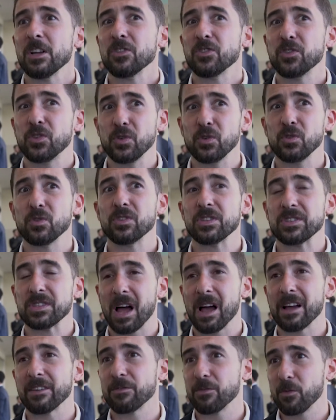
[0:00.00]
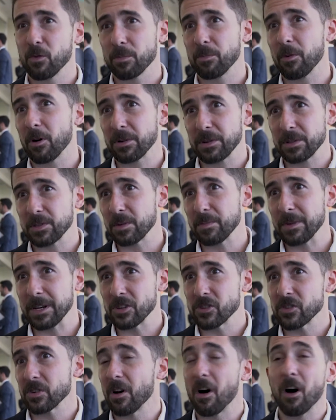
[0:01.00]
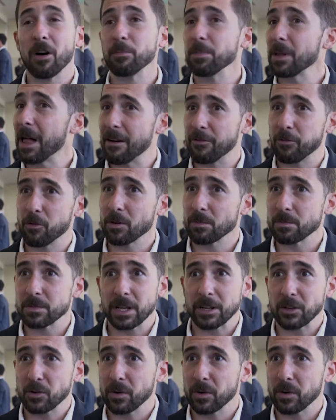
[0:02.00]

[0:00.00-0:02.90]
to design for participation on platforms like